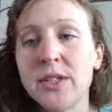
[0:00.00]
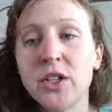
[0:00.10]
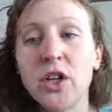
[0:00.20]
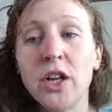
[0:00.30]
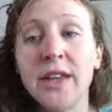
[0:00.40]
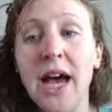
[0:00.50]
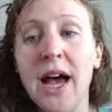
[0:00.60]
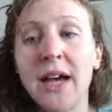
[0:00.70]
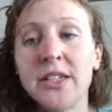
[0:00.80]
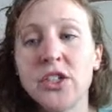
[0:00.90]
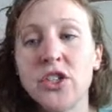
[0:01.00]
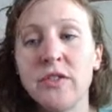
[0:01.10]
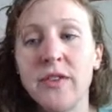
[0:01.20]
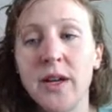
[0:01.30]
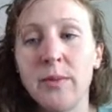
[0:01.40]
called the oxygen
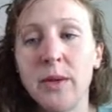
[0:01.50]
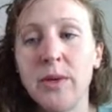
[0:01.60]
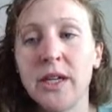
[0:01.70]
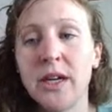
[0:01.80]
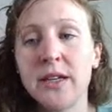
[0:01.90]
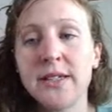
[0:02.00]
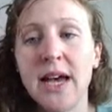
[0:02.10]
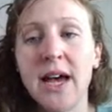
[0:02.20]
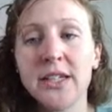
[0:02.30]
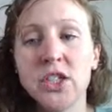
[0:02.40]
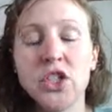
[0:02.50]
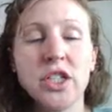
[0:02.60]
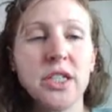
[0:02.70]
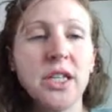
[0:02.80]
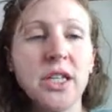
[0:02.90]
family because
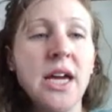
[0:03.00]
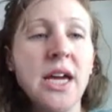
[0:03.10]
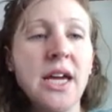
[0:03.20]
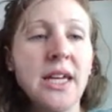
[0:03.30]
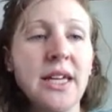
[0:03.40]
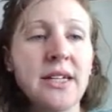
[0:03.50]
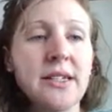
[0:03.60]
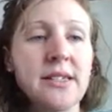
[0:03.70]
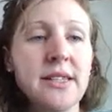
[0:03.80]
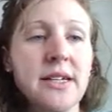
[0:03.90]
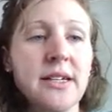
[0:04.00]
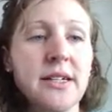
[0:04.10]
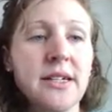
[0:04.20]
oxygen is the